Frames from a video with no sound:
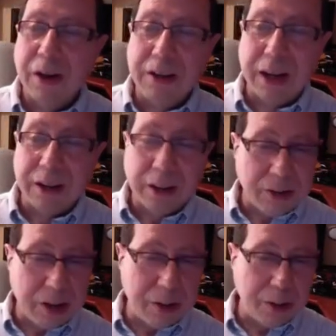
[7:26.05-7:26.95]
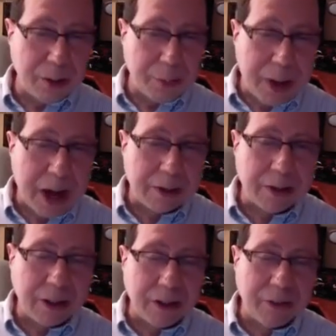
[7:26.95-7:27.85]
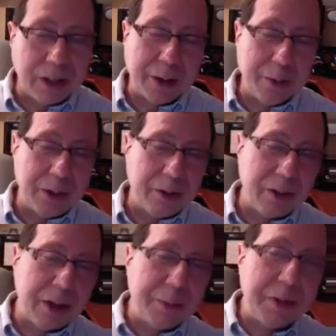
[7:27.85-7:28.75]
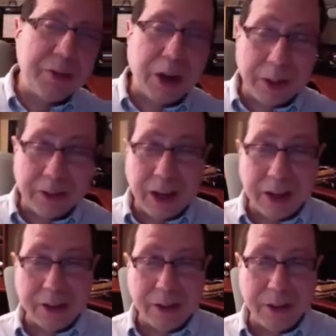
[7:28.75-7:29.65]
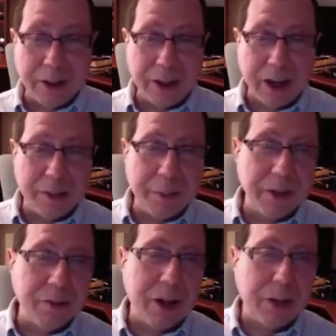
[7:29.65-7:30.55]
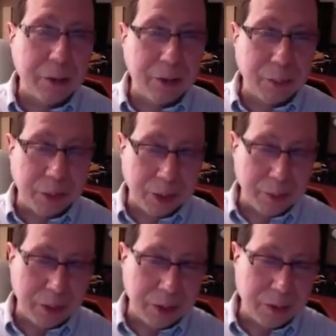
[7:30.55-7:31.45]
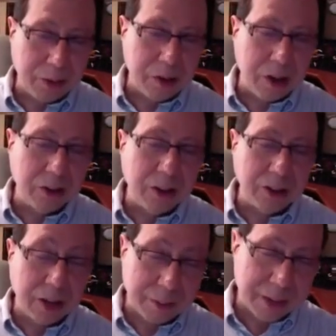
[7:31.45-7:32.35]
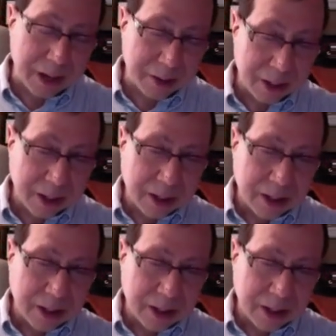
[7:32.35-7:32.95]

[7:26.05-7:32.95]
Okay, so the power of language. So let me start by telling you that I've been involved with supercomputing for a long, long time now.